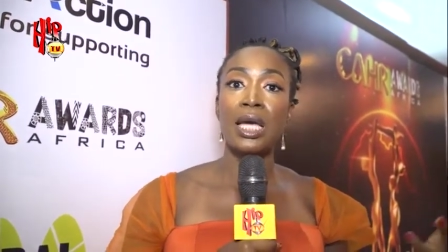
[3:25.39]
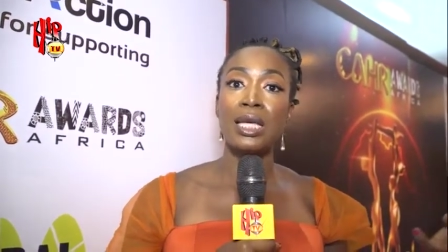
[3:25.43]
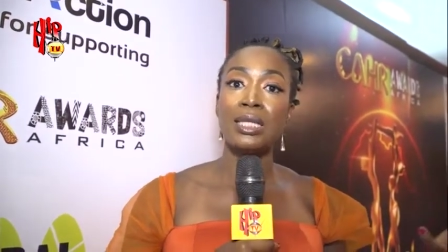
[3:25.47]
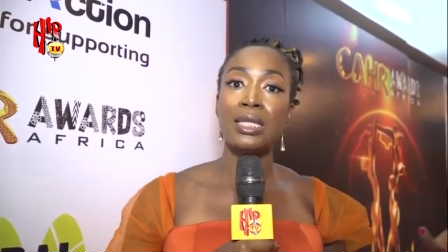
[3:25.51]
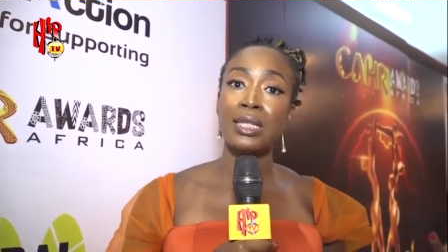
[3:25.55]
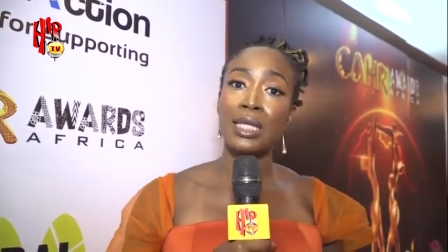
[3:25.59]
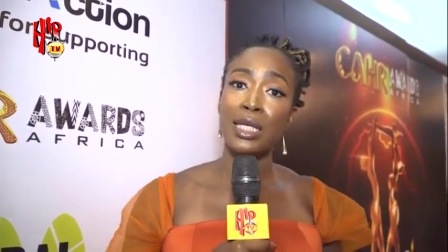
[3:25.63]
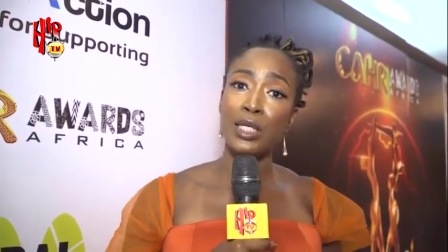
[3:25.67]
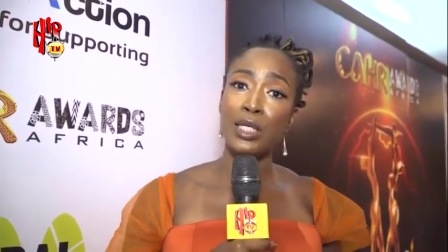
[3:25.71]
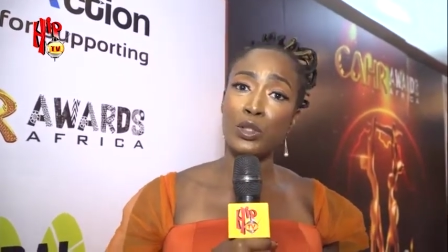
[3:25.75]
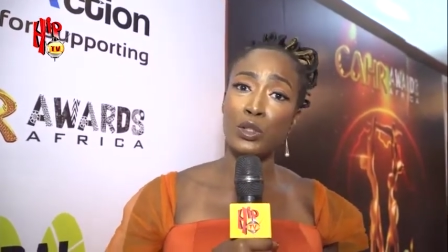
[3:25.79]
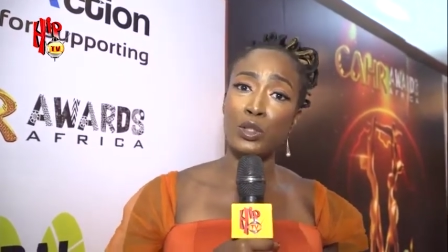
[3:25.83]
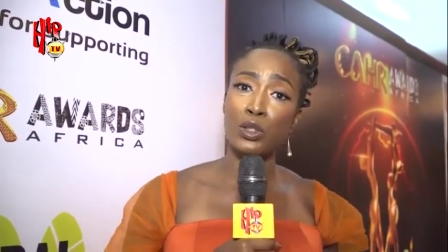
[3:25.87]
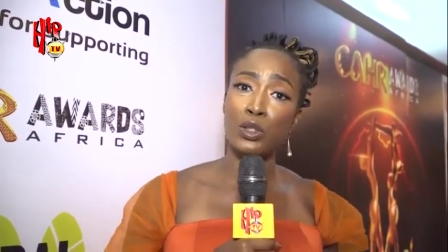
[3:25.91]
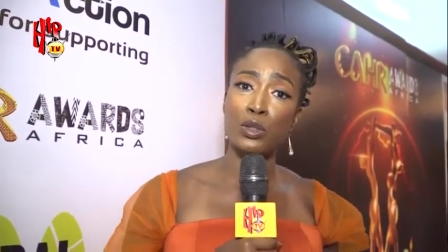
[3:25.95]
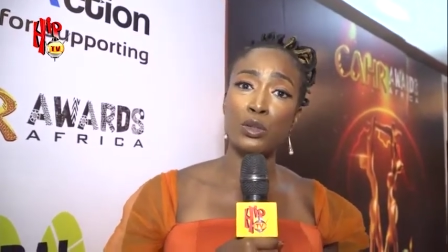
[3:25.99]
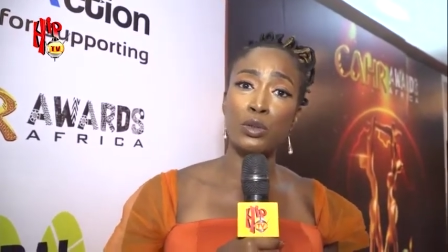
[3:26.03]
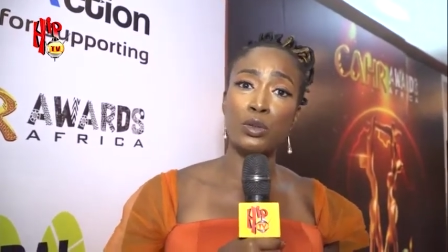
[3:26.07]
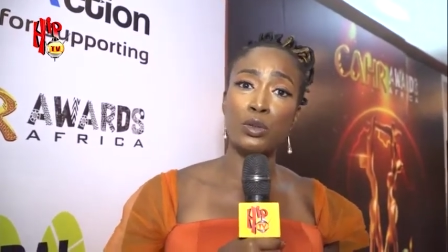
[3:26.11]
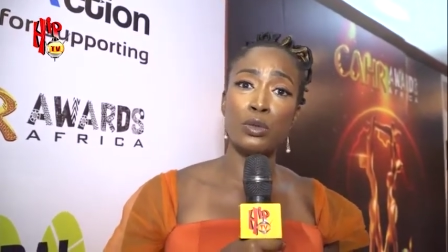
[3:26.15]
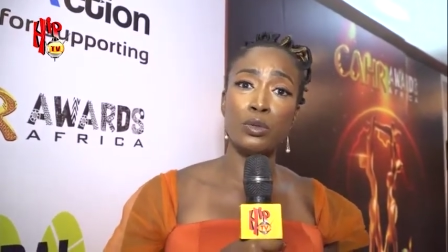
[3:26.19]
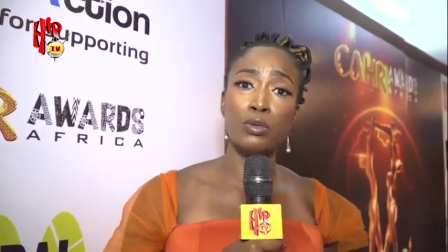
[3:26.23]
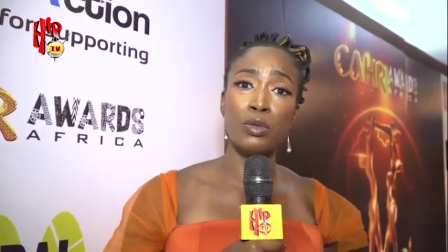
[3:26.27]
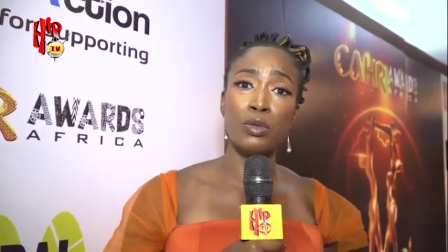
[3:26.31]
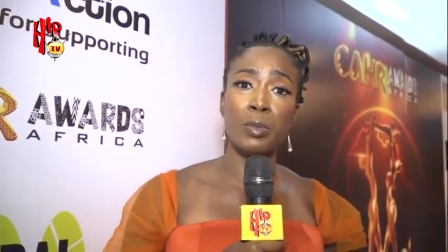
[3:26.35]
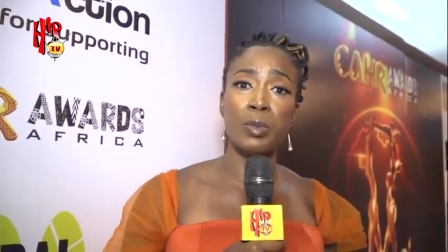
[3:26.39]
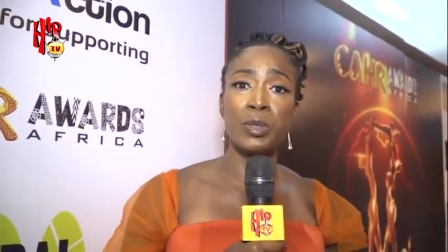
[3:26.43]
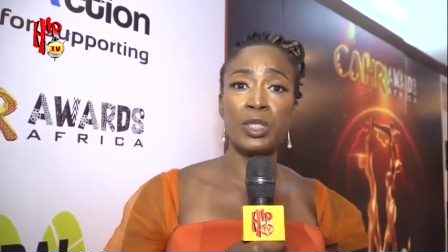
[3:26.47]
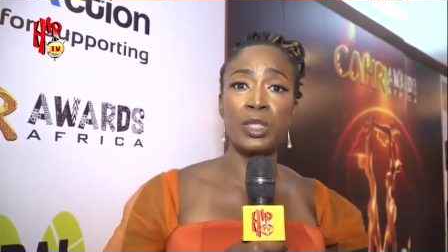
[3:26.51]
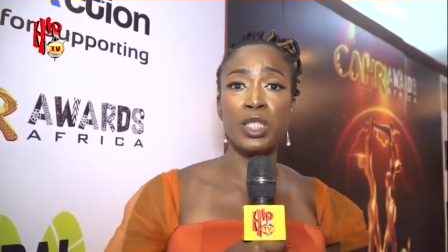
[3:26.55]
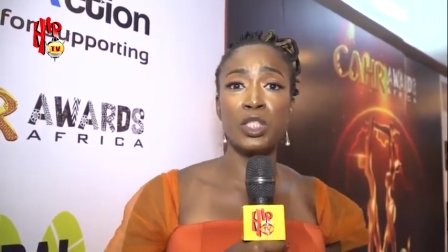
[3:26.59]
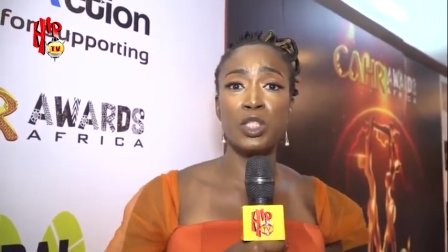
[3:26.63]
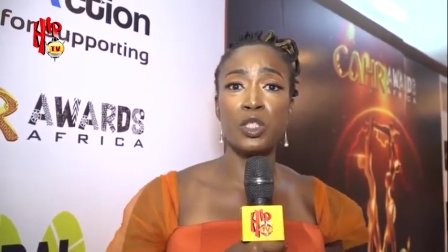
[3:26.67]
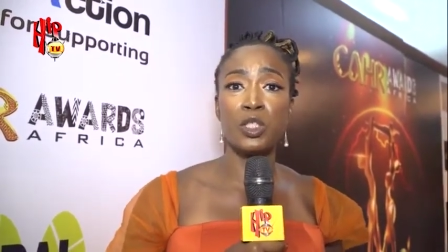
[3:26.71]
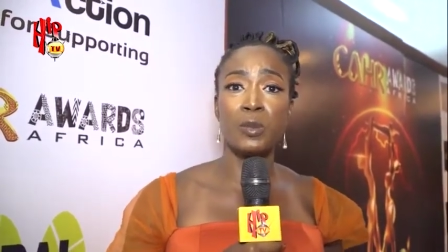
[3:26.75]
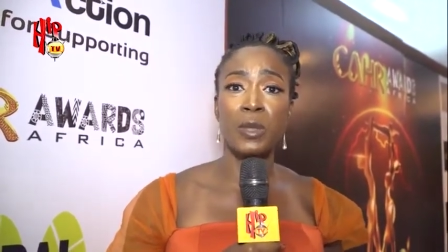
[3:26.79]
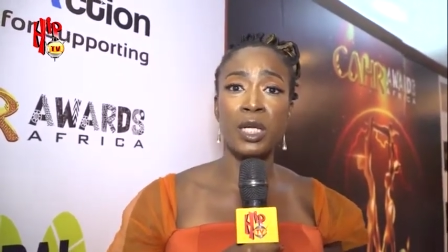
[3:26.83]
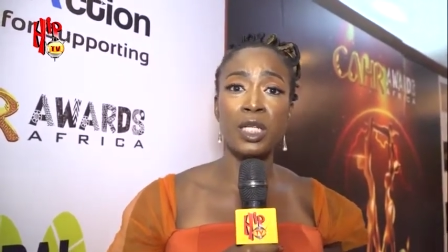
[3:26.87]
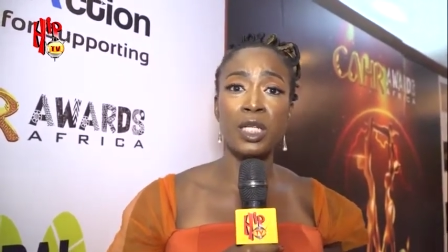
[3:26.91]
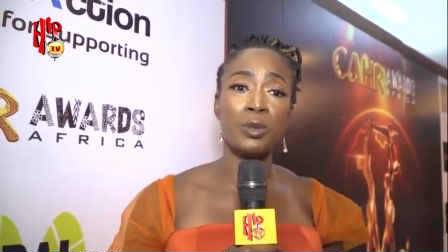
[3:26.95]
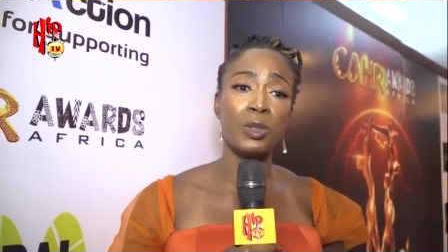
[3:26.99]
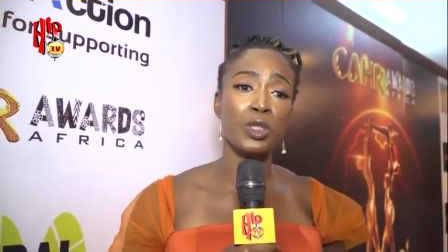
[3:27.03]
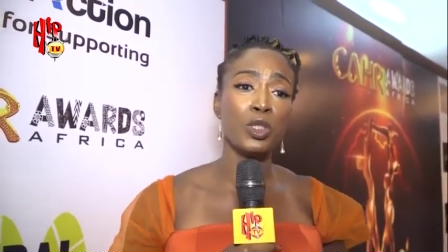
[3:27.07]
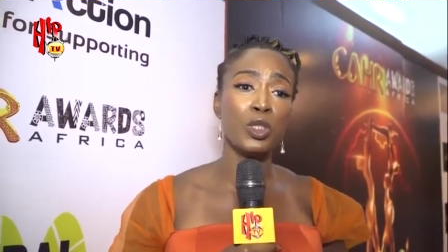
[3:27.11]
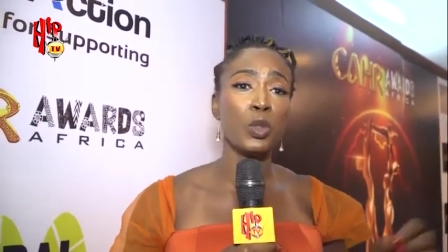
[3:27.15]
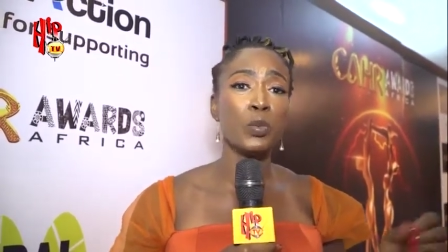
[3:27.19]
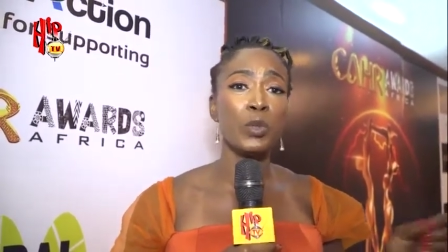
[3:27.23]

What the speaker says: is into reputation management.